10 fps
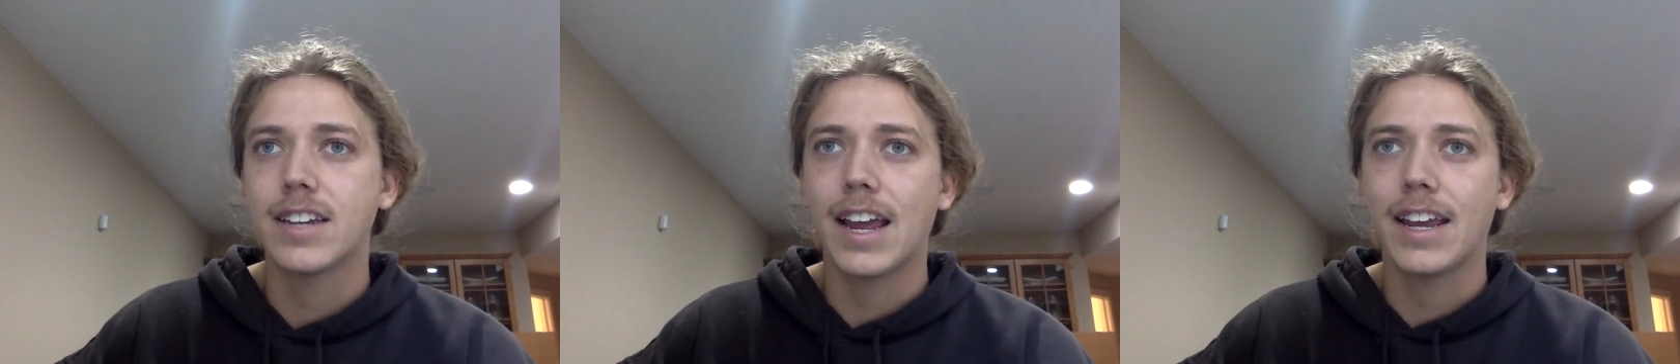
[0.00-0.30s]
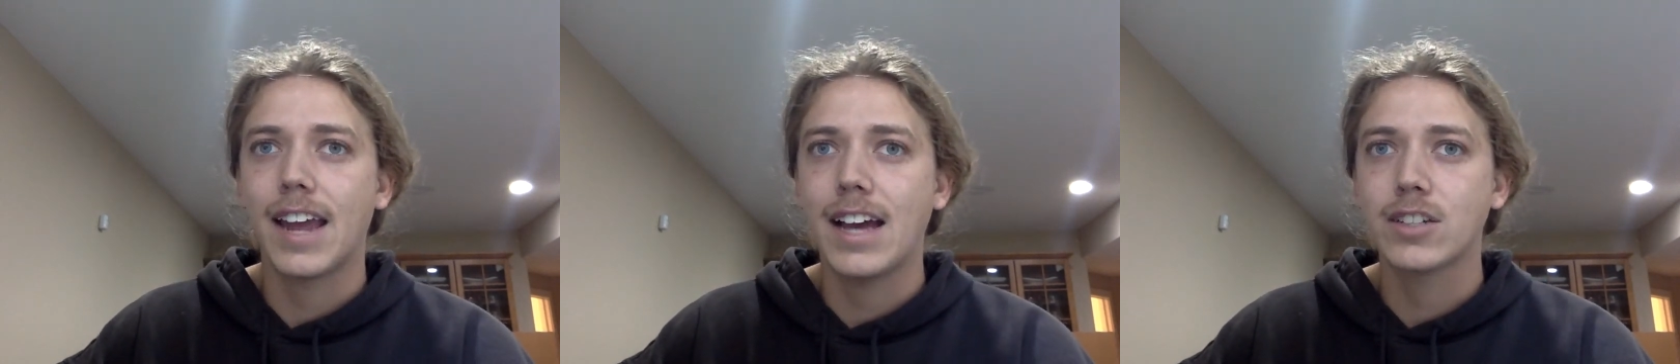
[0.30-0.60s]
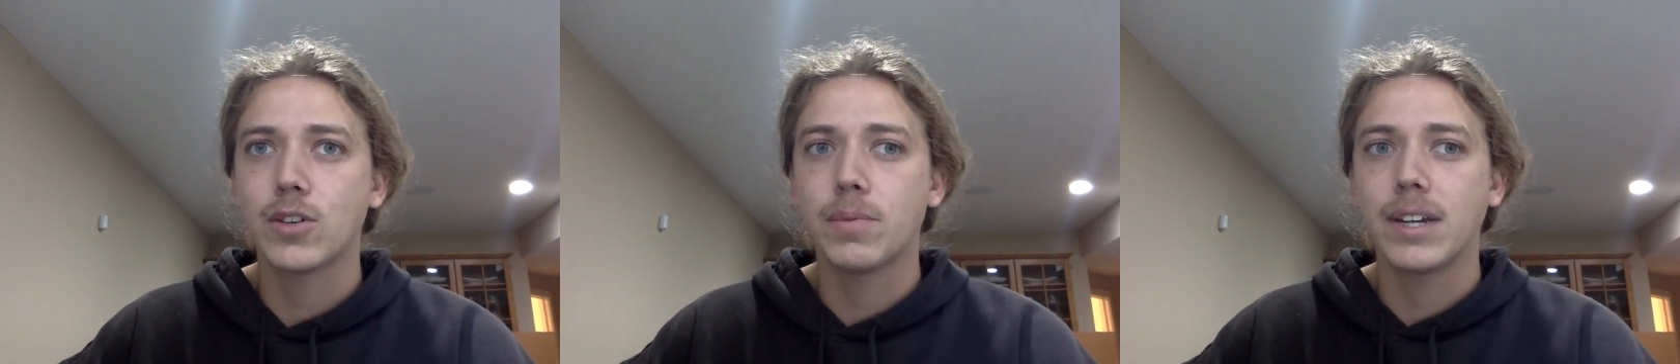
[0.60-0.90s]
then I can
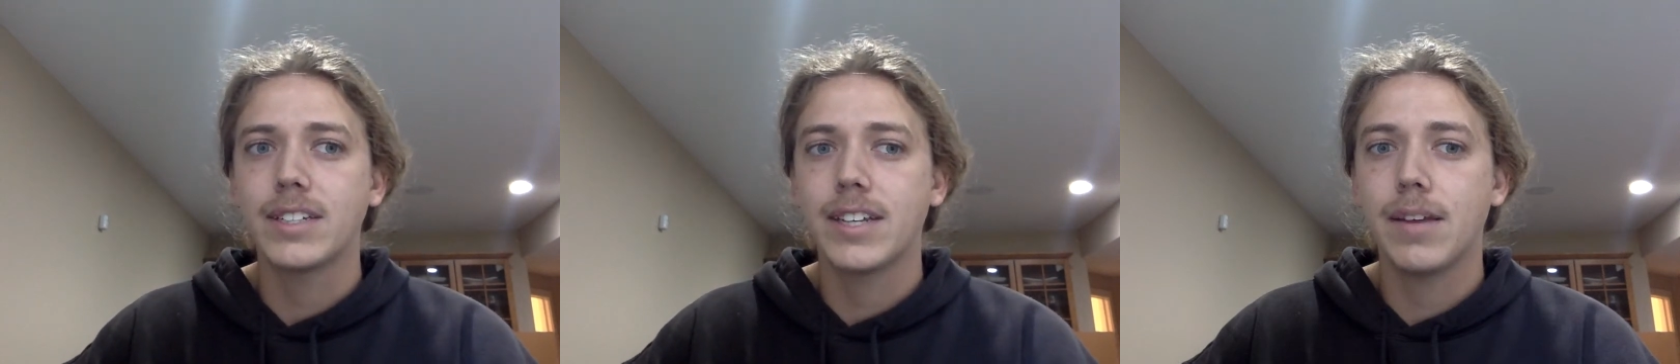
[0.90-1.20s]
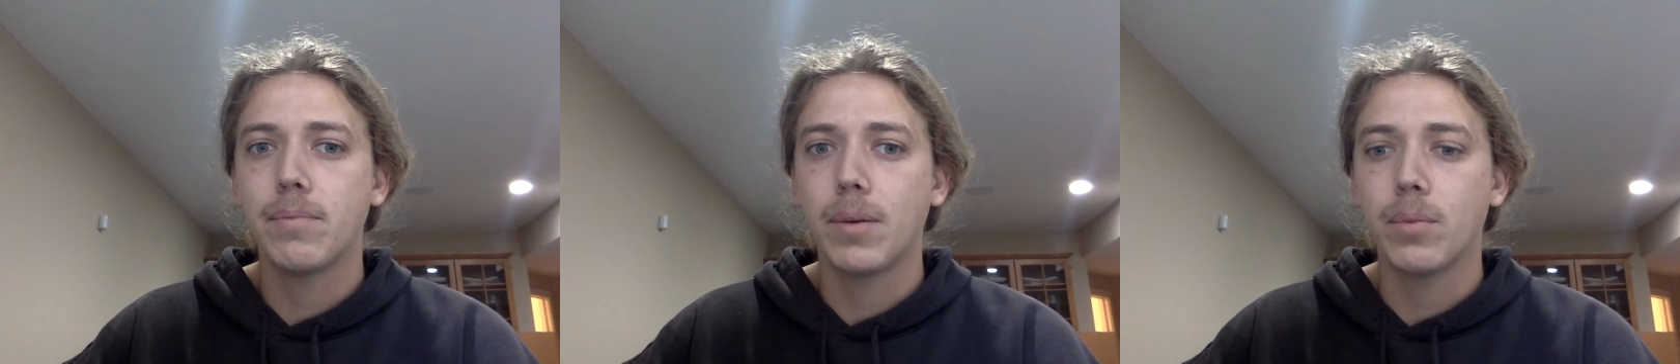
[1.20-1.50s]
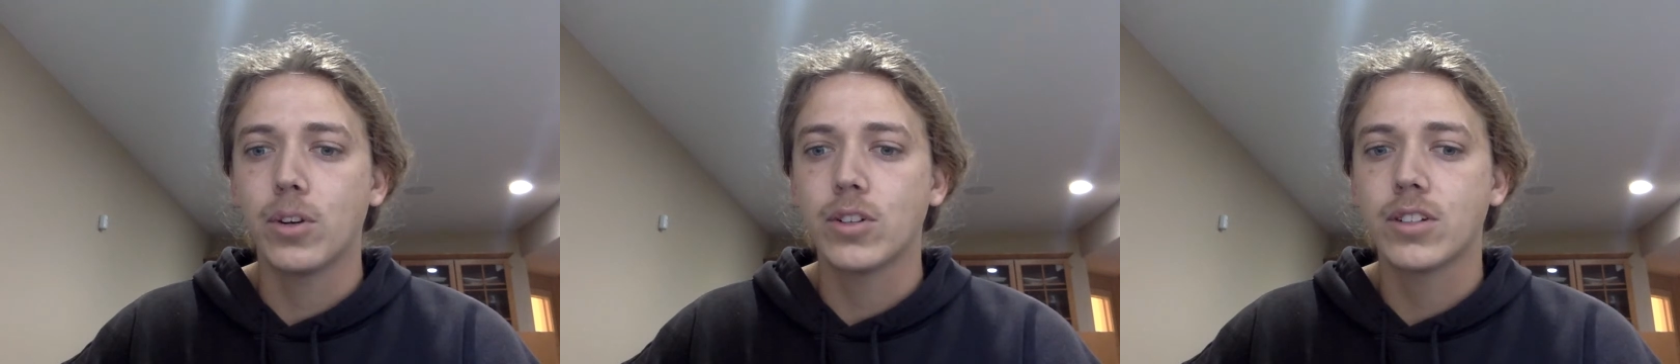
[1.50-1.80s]
ask one of my team
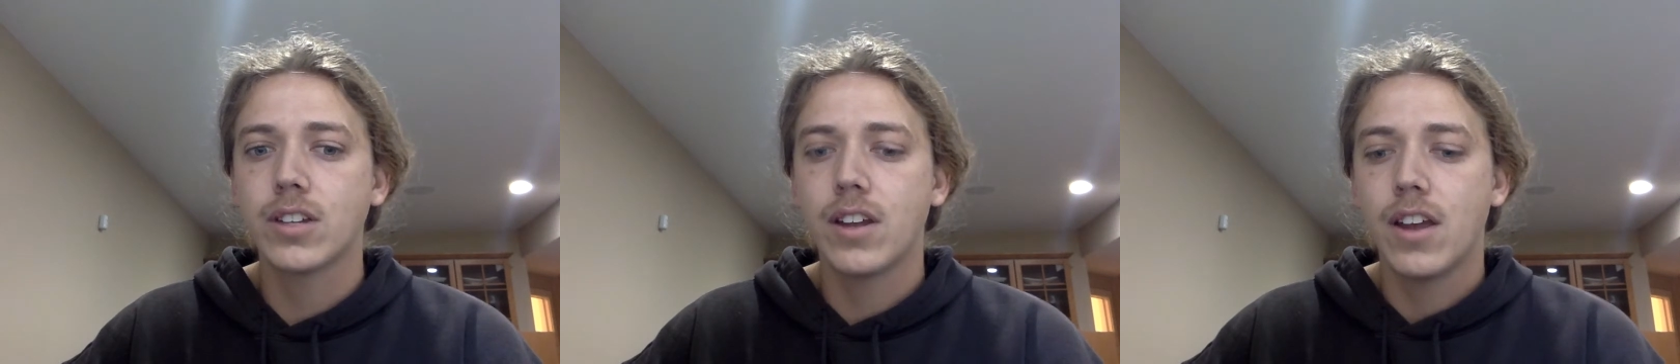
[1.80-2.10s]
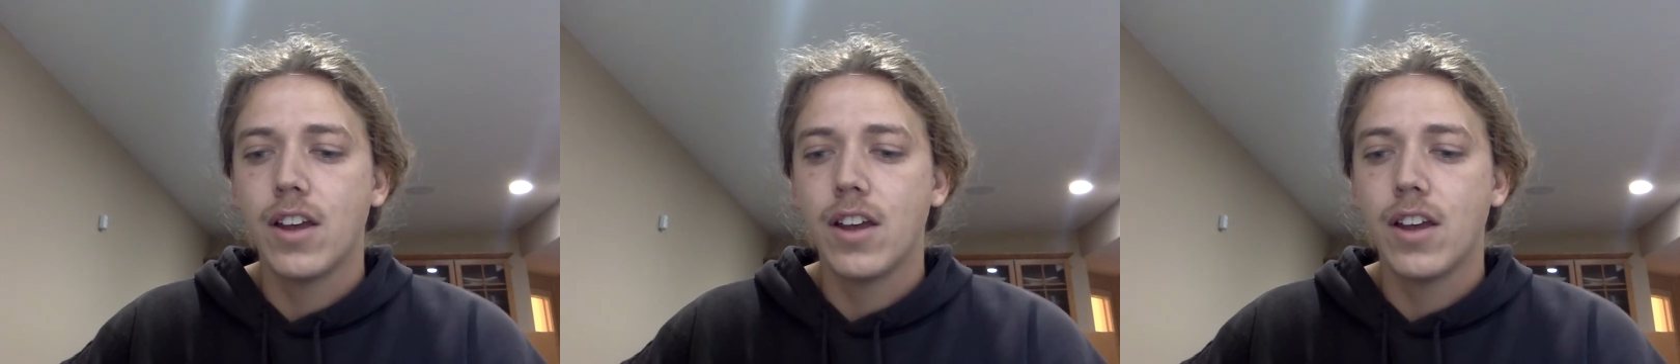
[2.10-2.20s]
members